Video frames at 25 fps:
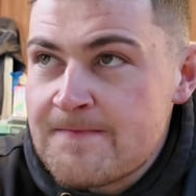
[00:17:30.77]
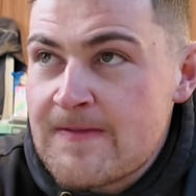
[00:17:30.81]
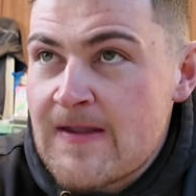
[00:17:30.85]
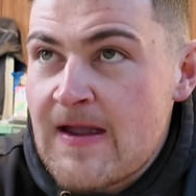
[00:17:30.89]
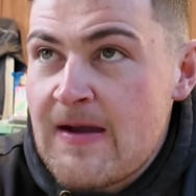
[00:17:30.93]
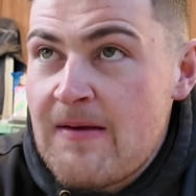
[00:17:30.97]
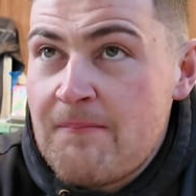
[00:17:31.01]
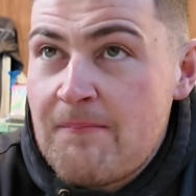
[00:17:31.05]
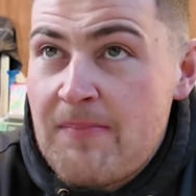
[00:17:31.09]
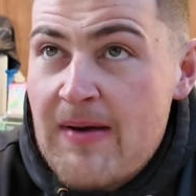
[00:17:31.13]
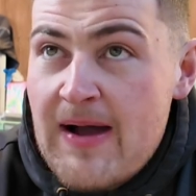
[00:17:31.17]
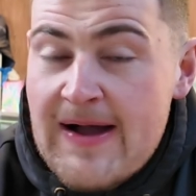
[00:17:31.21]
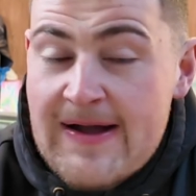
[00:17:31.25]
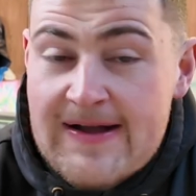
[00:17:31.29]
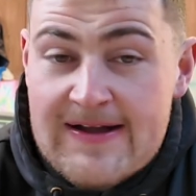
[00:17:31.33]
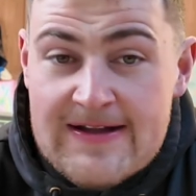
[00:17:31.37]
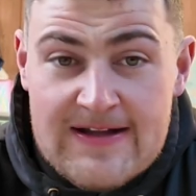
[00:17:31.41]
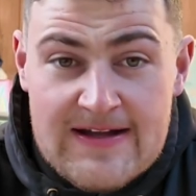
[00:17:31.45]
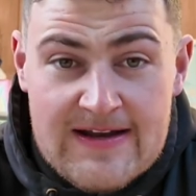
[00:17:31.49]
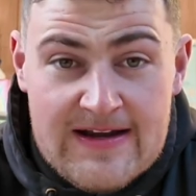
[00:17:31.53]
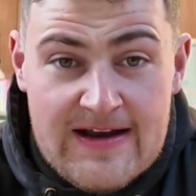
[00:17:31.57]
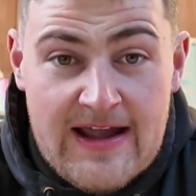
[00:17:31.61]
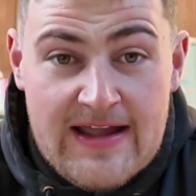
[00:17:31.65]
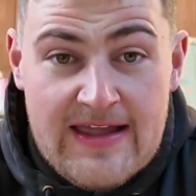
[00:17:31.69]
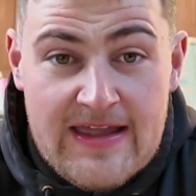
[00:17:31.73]
and back,
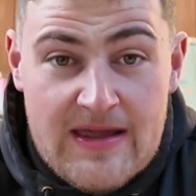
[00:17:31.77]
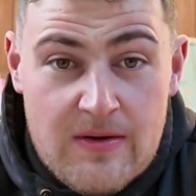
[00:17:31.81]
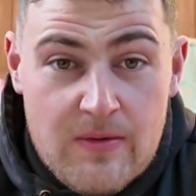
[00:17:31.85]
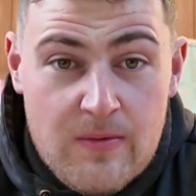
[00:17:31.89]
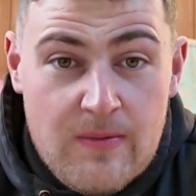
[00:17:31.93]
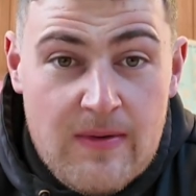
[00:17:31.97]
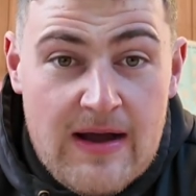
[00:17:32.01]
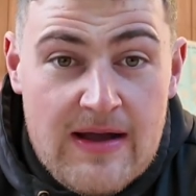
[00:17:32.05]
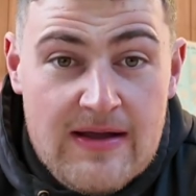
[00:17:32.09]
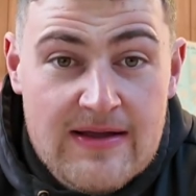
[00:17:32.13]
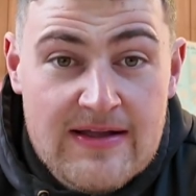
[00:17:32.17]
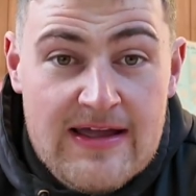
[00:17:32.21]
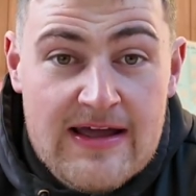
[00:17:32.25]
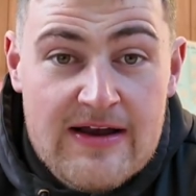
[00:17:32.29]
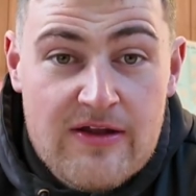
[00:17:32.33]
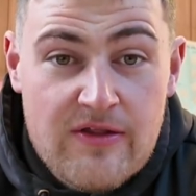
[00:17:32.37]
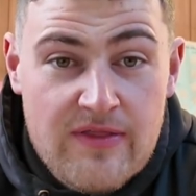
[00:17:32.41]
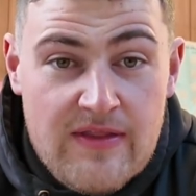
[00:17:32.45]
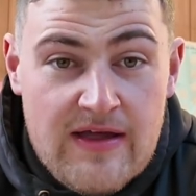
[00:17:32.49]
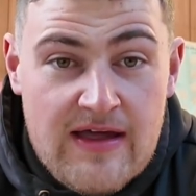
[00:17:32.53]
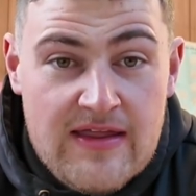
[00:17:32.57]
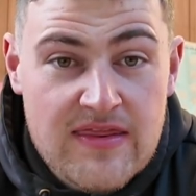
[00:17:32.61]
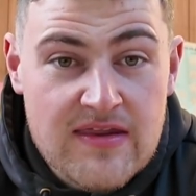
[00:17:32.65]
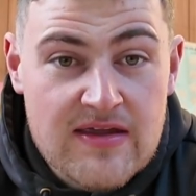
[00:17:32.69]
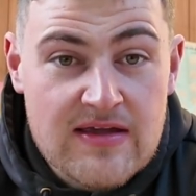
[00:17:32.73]
and I get on
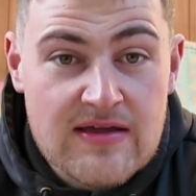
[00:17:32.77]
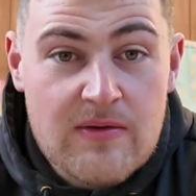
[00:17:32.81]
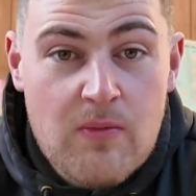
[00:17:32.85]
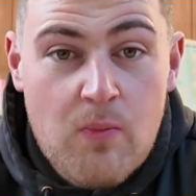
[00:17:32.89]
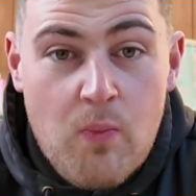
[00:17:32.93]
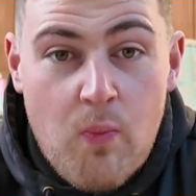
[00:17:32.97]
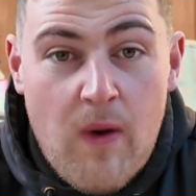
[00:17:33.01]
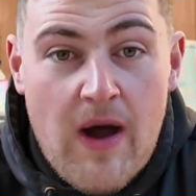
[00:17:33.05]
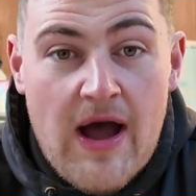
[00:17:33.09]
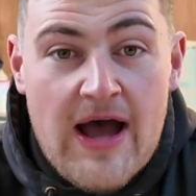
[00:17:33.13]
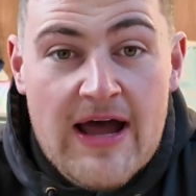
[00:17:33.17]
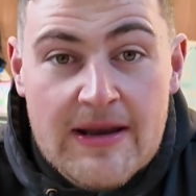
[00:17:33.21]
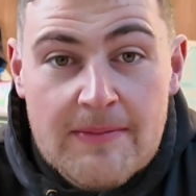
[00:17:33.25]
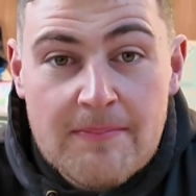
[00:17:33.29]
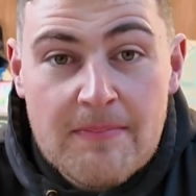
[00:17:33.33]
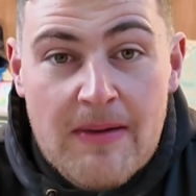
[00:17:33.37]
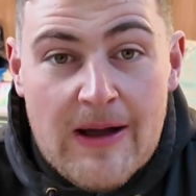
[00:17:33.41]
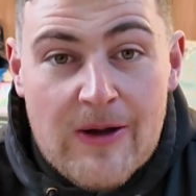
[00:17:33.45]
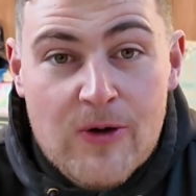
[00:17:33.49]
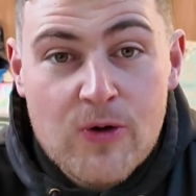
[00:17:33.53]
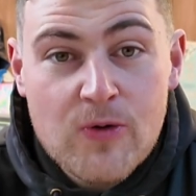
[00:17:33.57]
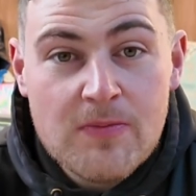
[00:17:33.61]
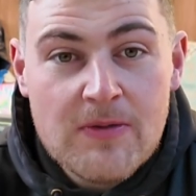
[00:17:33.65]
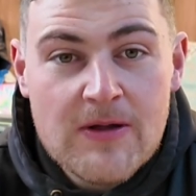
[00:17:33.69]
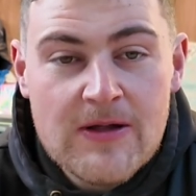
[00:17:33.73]
that thing and wire it back
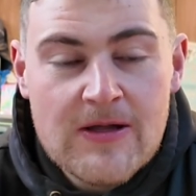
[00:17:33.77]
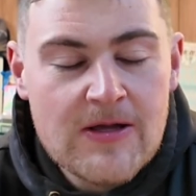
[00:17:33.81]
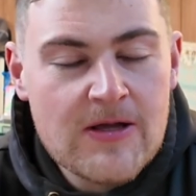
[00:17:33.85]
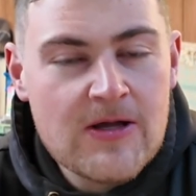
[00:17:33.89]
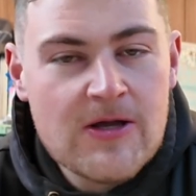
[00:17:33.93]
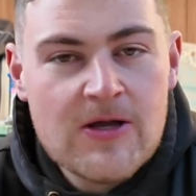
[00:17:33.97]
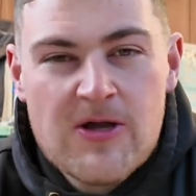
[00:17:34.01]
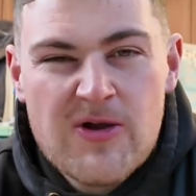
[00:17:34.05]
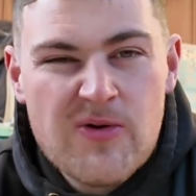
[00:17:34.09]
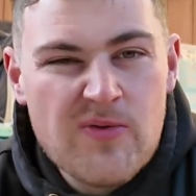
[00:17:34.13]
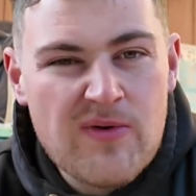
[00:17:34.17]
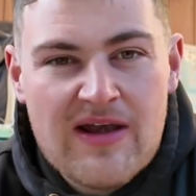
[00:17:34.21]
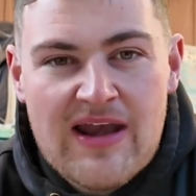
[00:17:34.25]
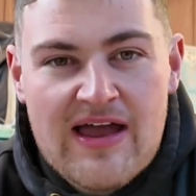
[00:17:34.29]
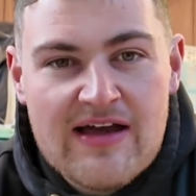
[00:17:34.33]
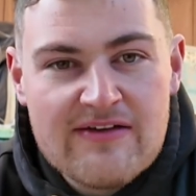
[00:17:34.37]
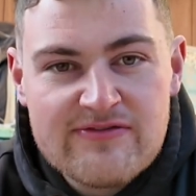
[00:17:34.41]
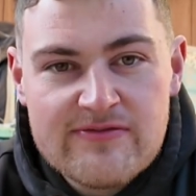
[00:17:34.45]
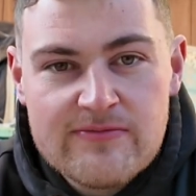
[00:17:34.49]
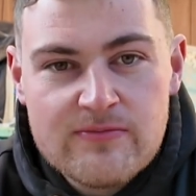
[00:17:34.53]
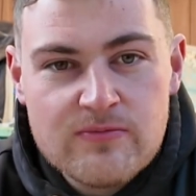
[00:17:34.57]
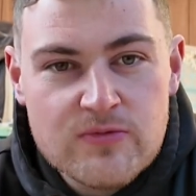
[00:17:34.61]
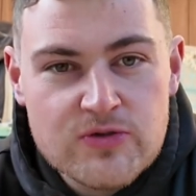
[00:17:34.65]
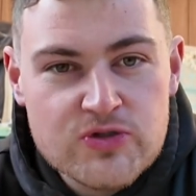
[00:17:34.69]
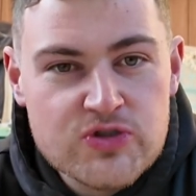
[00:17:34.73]
up, we're
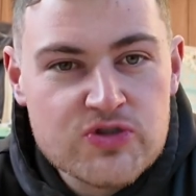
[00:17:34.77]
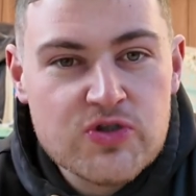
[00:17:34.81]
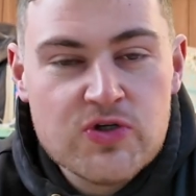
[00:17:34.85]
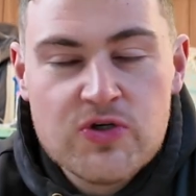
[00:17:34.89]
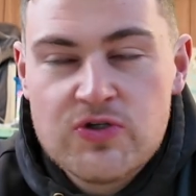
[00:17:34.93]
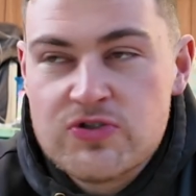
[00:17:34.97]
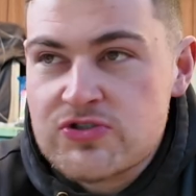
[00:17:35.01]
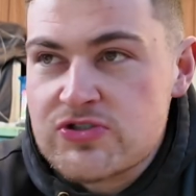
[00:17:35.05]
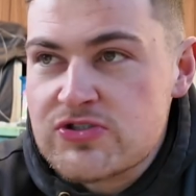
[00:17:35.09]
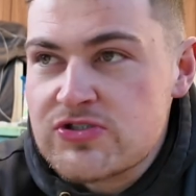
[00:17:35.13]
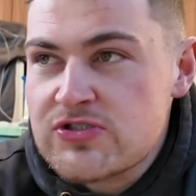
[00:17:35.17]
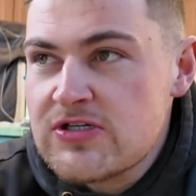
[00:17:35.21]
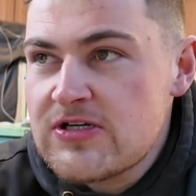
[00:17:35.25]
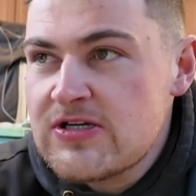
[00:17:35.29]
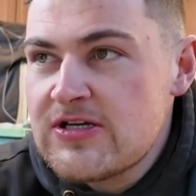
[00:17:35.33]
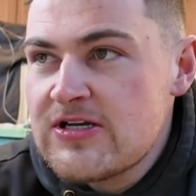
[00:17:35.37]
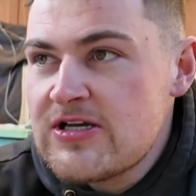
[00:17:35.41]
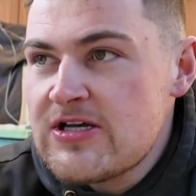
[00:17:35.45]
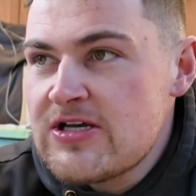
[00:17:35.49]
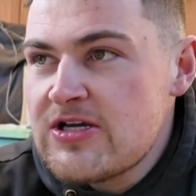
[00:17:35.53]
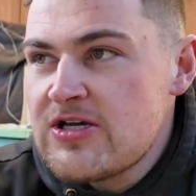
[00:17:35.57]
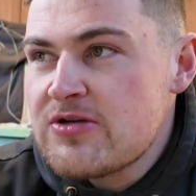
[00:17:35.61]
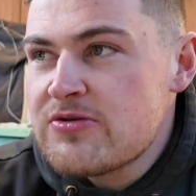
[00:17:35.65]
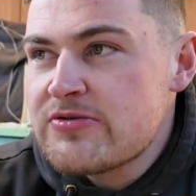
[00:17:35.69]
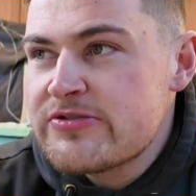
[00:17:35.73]
laughing, we're sorted.
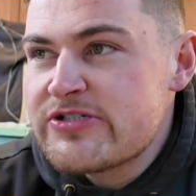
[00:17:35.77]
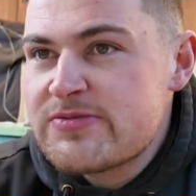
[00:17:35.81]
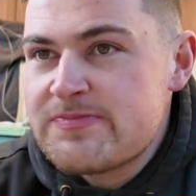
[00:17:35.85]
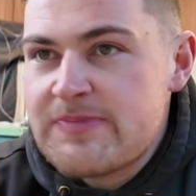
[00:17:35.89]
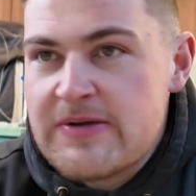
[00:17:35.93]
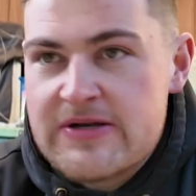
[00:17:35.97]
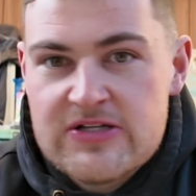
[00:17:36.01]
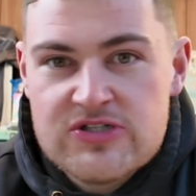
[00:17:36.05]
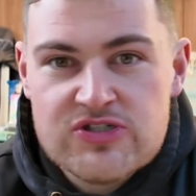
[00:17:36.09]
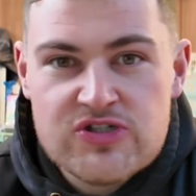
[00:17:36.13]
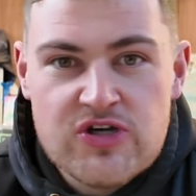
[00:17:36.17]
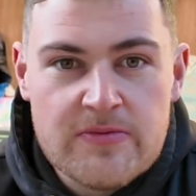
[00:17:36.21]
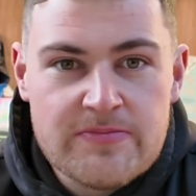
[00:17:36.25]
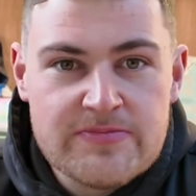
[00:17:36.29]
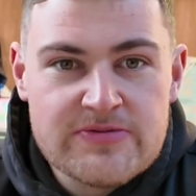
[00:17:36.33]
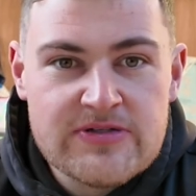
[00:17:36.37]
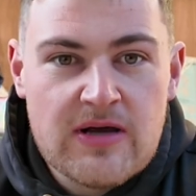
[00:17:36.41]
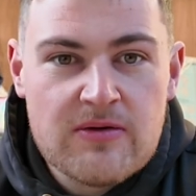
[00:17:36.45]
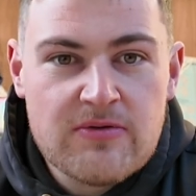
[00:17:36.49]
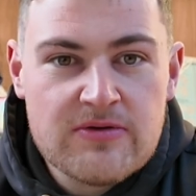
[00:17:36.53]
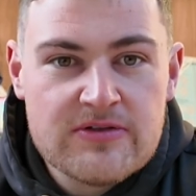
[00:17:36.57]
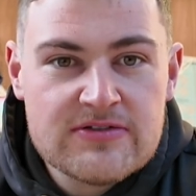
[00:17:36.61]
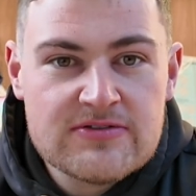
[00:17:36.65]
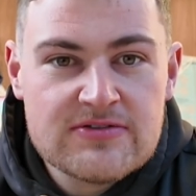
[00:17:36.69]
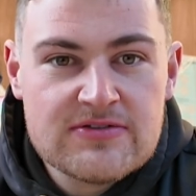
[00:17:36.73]
Spinning jobs
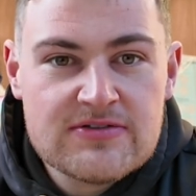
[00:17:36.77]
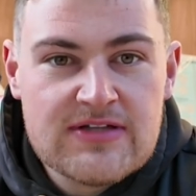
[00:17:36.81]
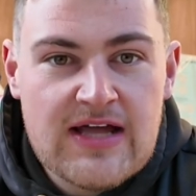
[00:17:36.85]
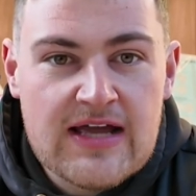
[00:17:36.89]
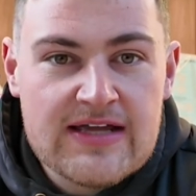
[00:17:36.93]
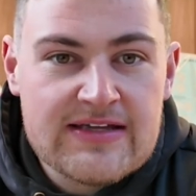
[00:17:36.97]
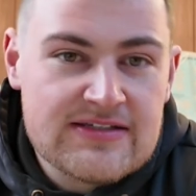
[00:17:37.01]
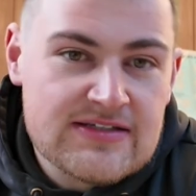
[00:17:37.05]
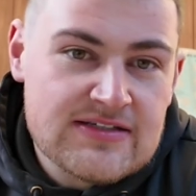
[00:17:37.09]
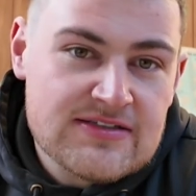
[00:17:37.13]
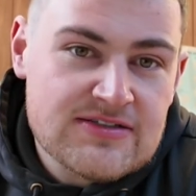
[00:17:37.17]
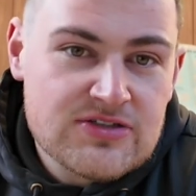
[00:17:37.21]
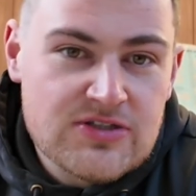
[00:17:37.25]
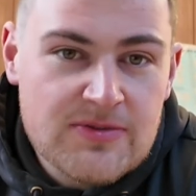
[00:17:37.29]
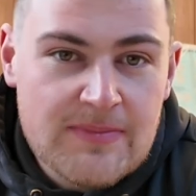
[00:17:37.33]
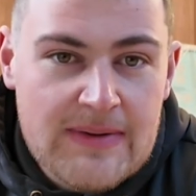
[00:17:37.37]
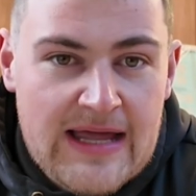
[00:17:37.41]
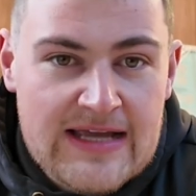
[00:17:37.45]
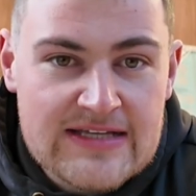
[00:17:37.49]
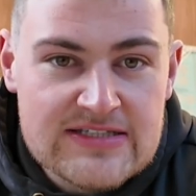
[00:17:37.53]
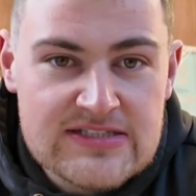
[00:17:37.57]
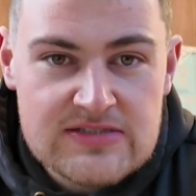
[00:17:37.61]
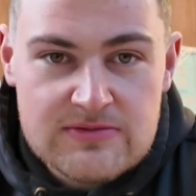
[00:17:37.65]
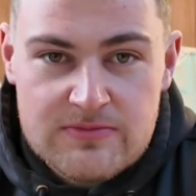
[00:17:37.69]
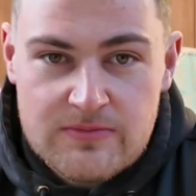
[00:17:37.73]
out like the
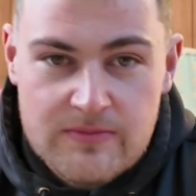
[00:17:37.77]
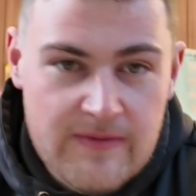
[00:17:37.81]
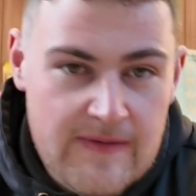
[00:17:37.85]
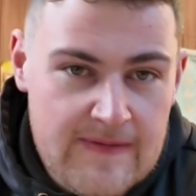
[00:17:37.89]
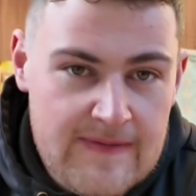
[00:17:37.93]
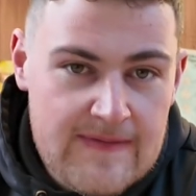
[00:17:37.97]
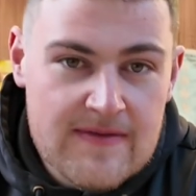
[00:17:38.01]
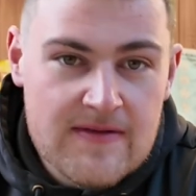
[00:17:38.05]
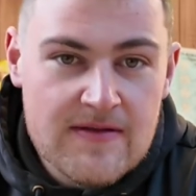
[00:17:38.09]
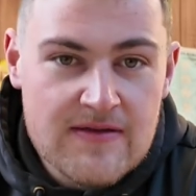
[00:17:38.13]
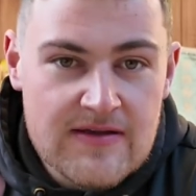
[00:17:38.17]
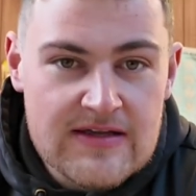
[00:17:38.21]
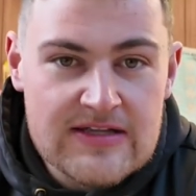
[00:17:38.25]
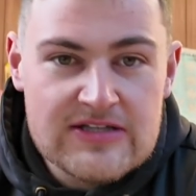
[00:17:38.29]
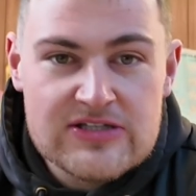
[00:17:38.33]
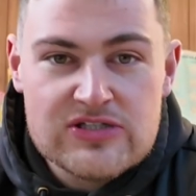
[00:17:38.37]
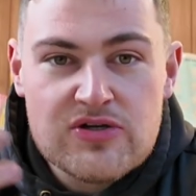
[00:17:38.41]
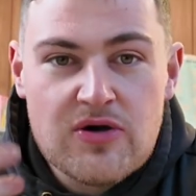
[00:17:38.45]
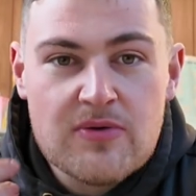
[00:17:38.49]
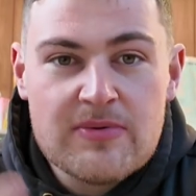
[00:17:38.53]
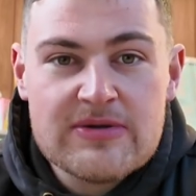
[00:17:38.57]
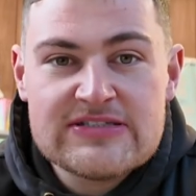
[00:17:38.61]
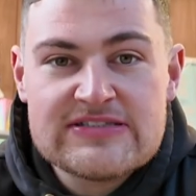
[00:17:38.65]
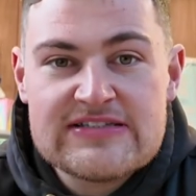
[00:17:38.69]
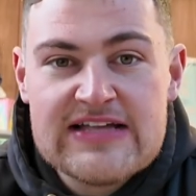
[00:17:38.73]
blasting, it's
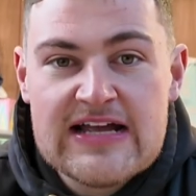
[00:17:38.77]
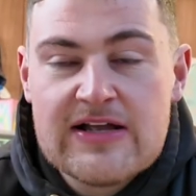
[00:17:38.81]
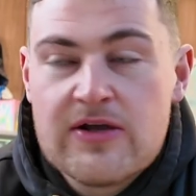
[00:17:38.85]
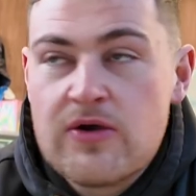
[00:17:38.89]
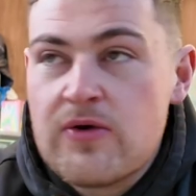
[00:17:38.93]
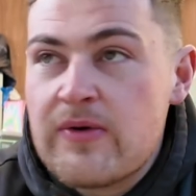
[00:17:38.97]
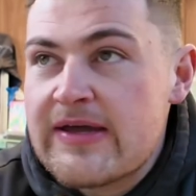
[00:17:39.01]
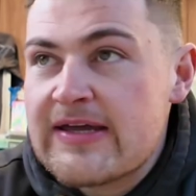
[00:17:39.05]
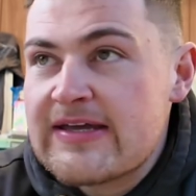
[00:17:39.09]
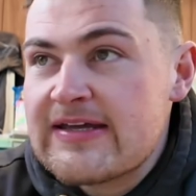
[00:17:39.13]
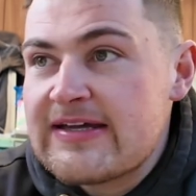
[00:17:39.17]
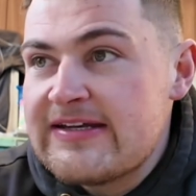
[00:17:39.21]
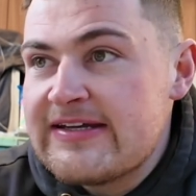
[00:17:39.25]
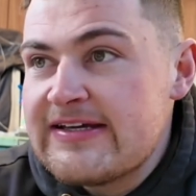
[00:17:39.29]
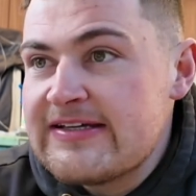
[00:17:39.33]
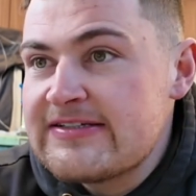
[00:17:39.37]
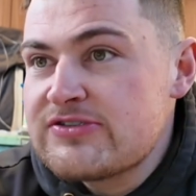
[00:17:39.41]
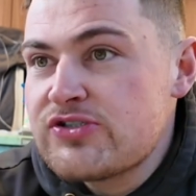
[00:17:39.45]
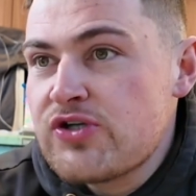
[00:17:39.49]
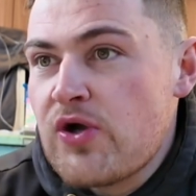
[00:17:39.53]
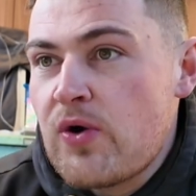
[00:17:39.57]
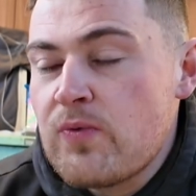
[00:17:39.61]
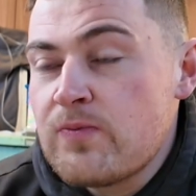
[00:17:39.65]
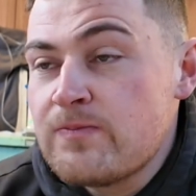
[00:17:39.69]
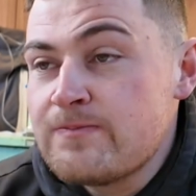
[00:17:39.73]
always dead quick, isn't it?
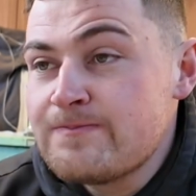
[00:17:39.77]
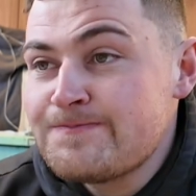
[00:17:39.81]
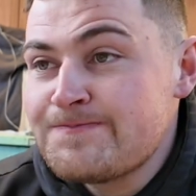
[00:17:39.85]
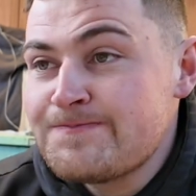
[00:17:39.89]
So